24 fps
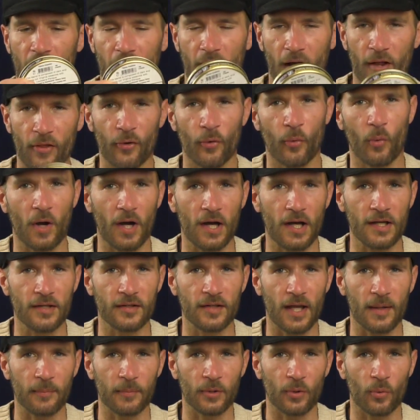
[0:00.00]
Otherwise,
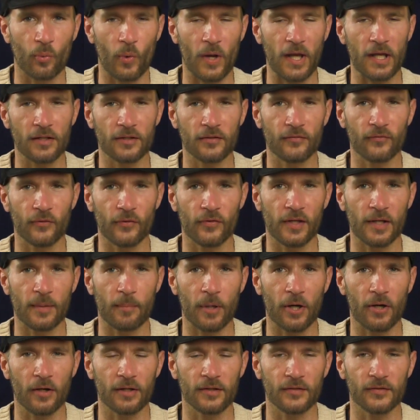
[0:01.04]
I'm going to wait for the
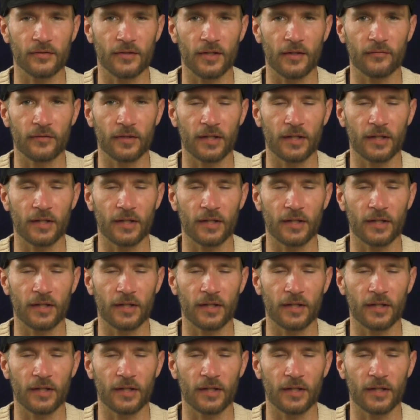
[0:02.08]
American stuff